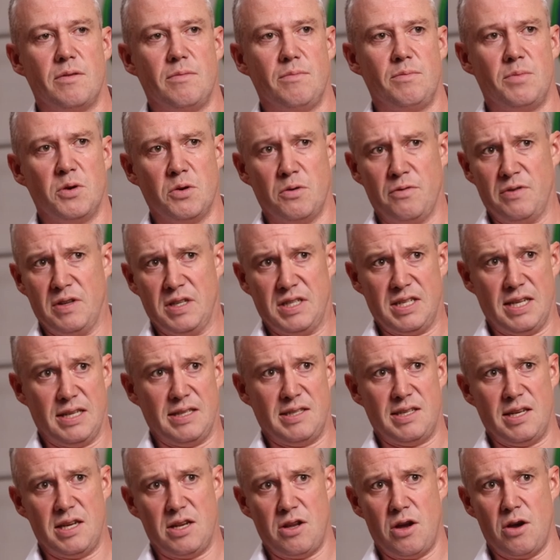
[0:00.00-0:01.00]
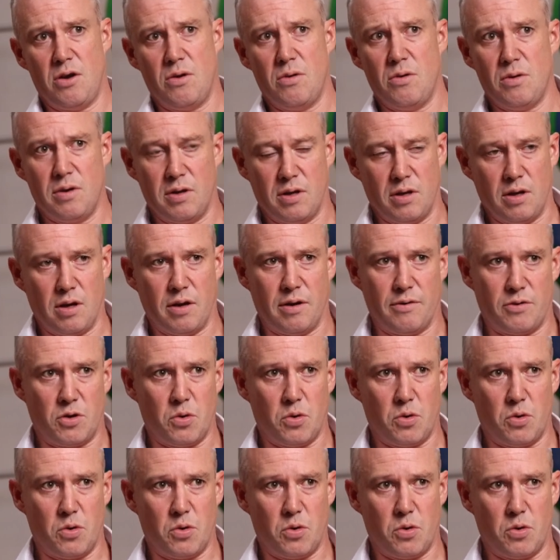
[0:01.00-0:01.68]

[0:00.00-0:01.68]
Bill Vincenzino in